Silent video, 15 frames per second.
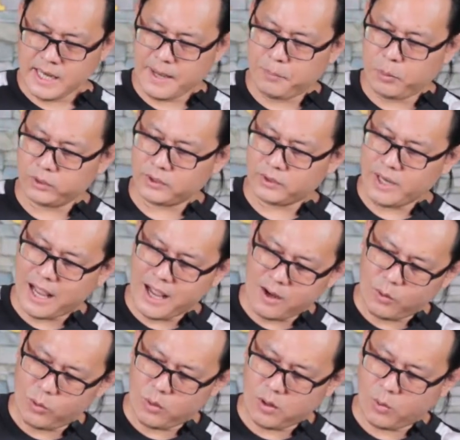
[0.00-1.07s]
I put
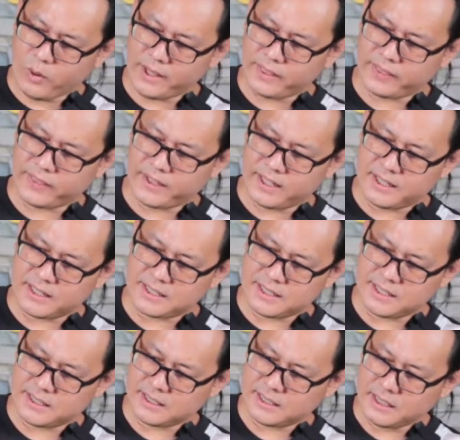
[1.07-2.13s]
around 1/3,
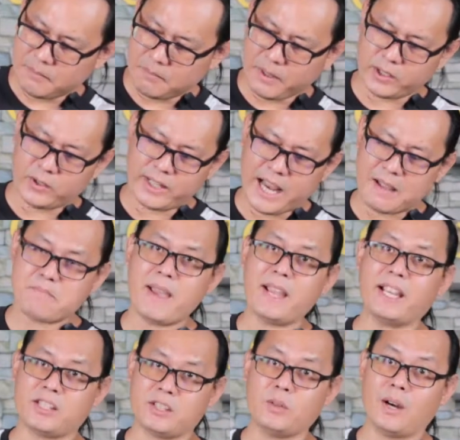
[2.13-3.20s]
but you can
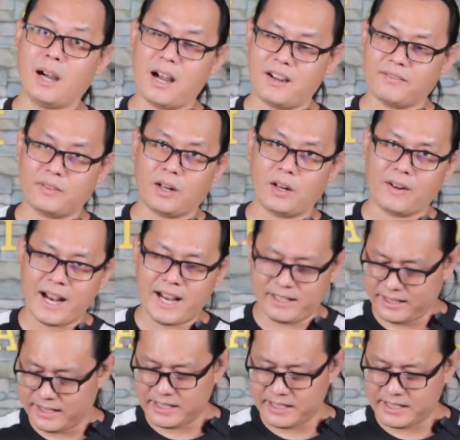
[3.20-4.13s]
make it to half, alright?